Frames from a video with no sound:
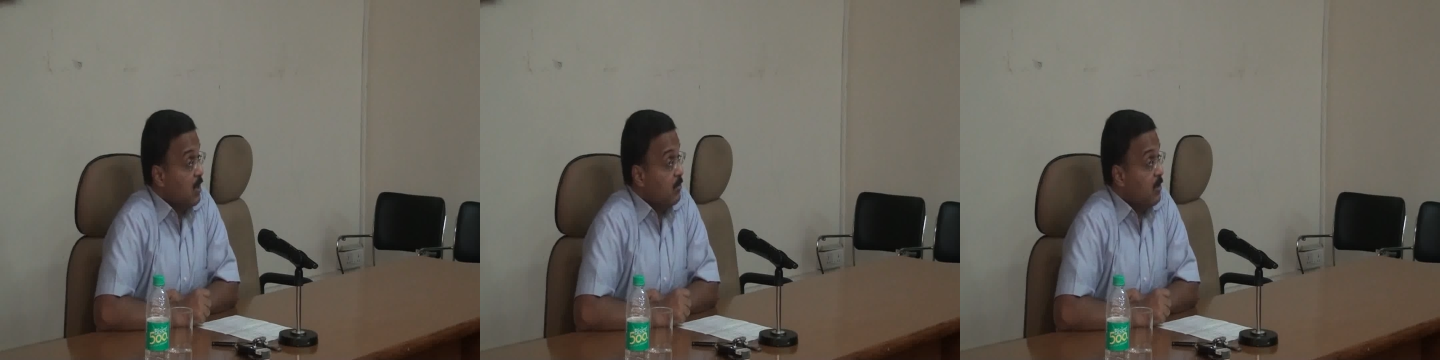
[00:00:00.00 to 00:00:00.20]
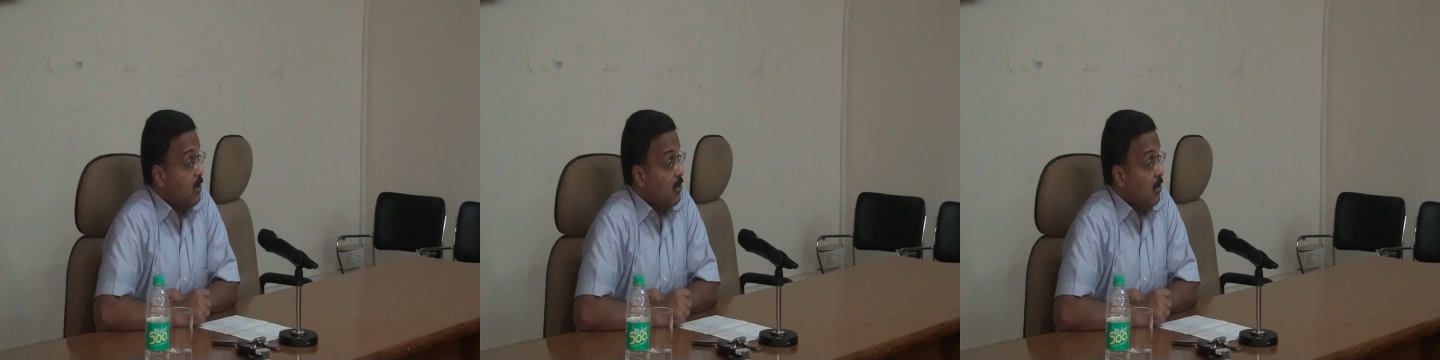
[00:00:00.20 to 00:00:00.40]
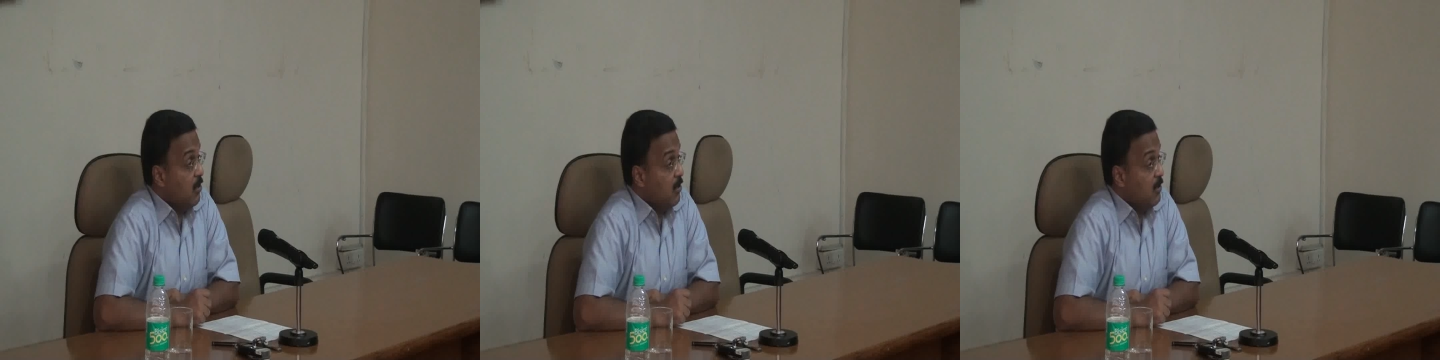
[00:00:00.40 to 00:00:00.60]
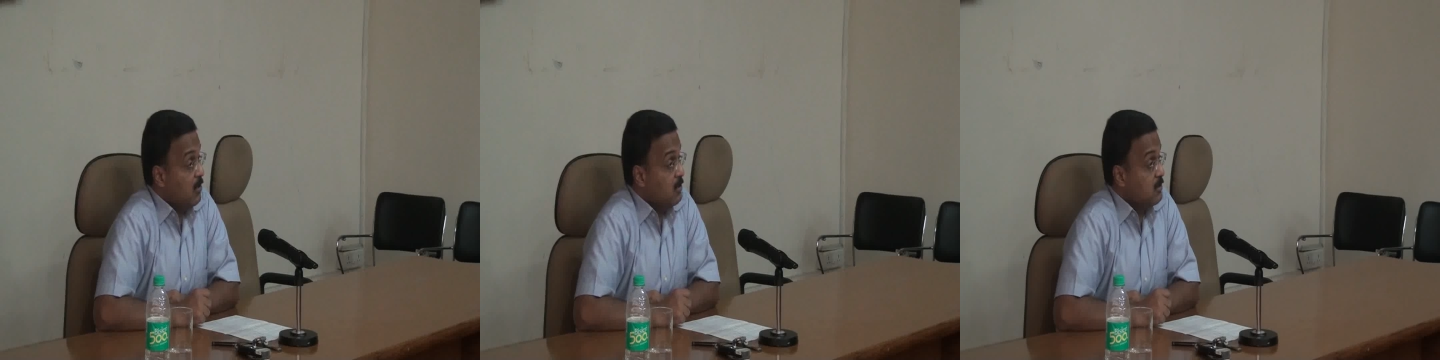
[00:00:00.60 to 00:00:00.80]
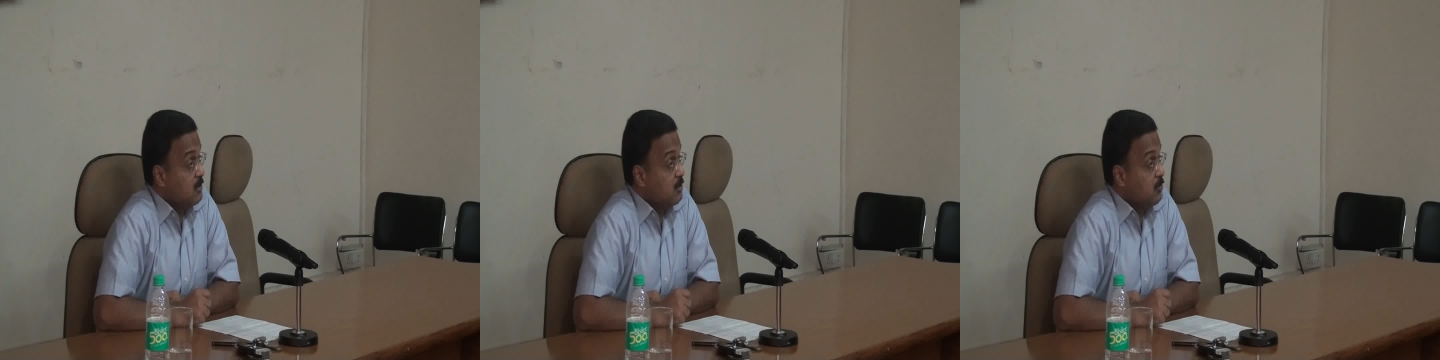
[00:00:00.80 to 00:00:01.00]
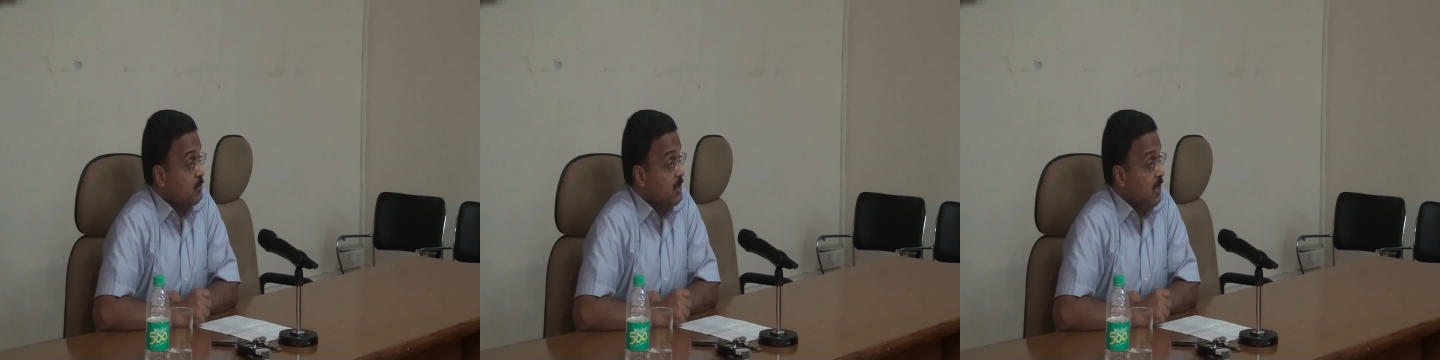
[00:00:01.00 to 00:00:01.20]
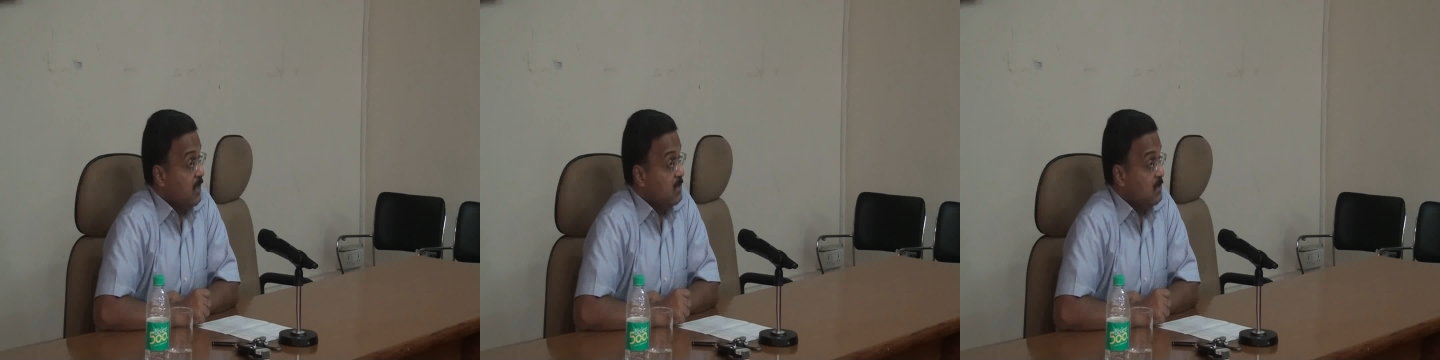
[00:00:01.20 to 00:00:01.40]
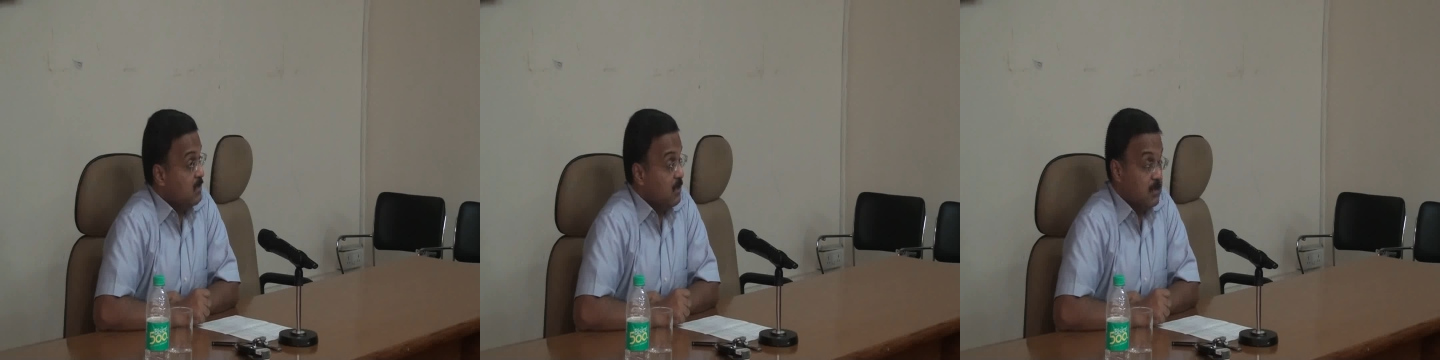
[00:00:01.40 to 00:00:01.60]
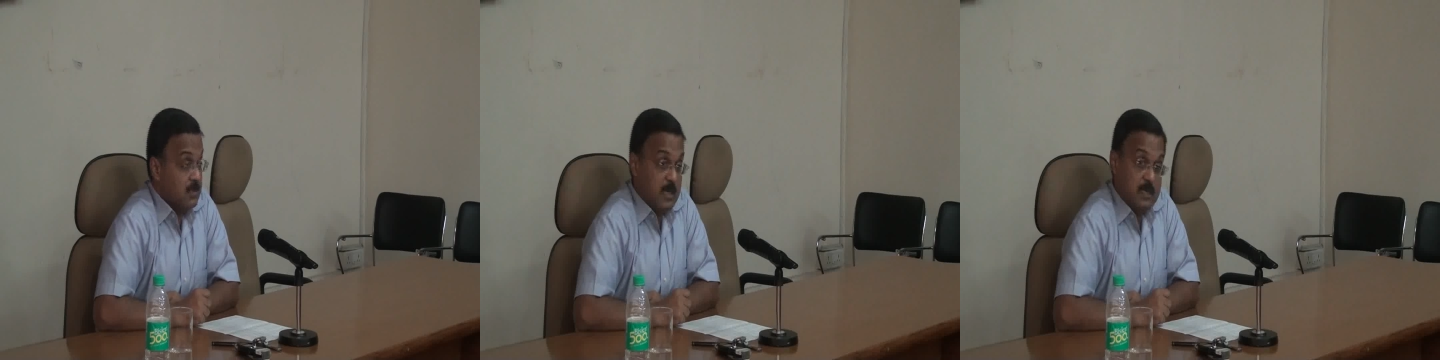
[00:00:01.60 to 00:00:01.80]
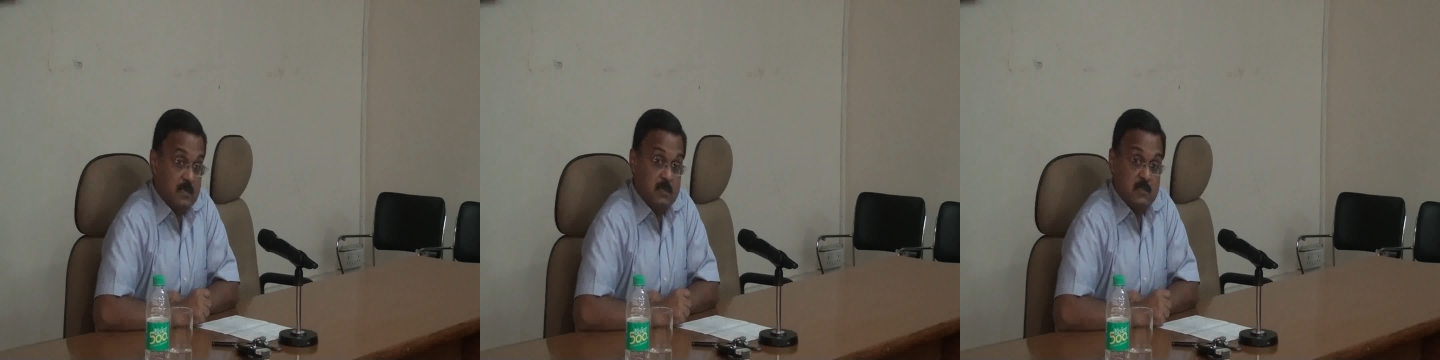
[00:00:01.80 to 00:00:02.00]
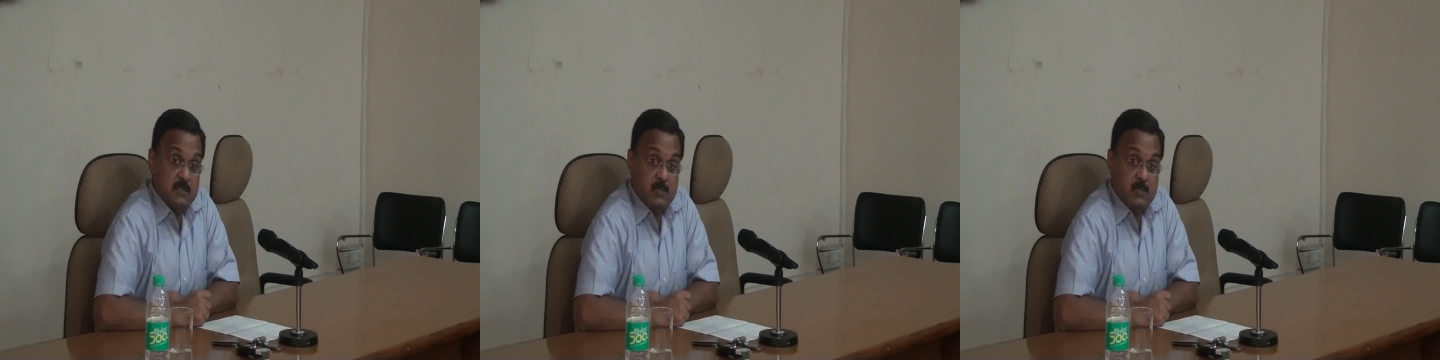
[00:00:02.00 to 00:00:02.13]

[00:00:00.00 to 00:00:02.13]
Because to the extent that it is